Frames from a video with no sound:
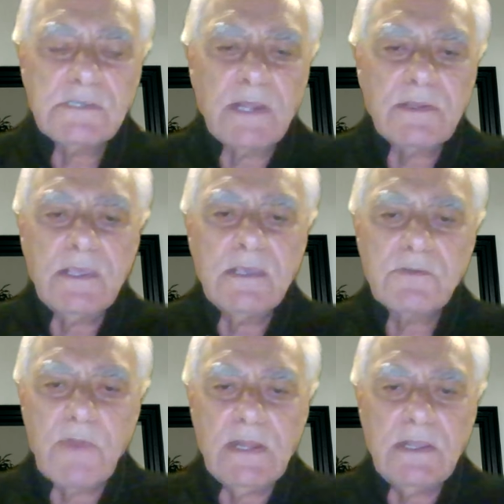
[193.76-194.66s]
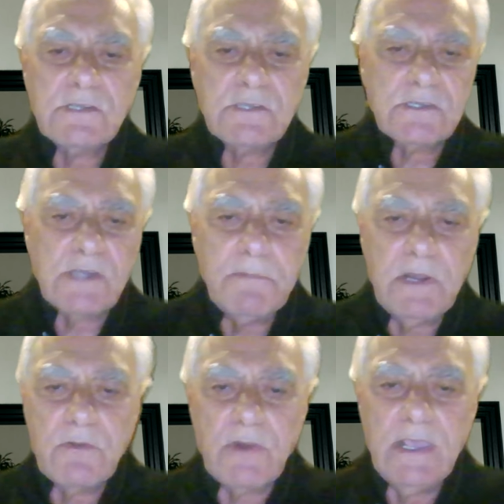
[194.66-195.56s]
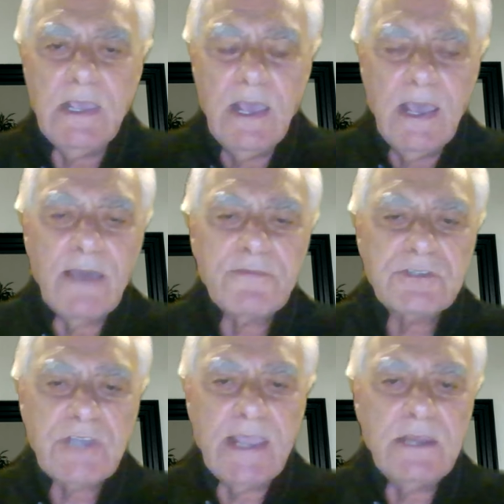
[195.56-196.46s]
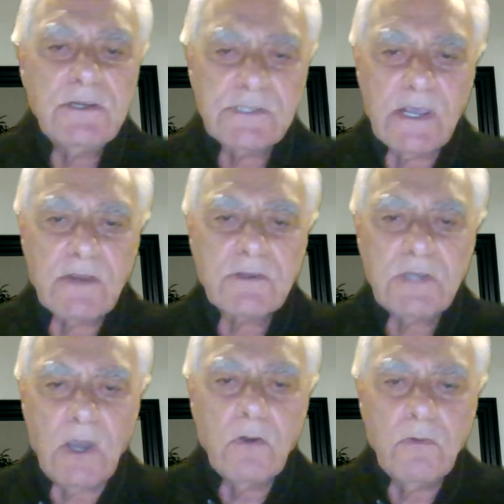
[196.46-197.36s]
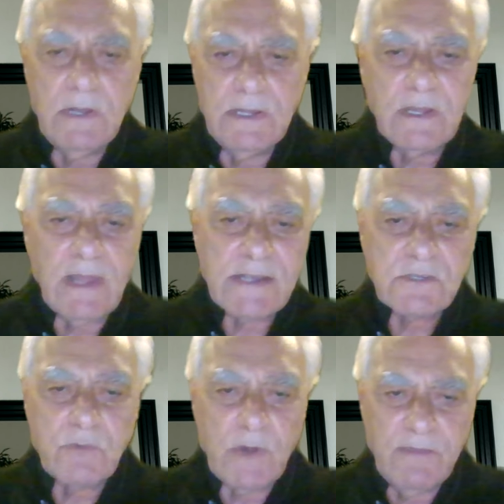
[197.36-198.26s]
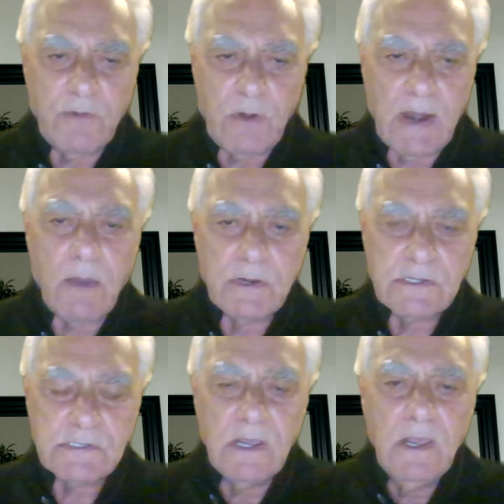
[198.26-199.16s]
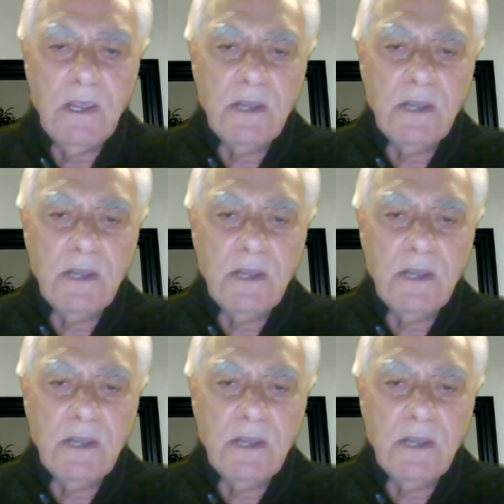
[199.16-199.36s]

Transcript: is that the Israelis, to some degree, have changed their tone in the last 24 hours.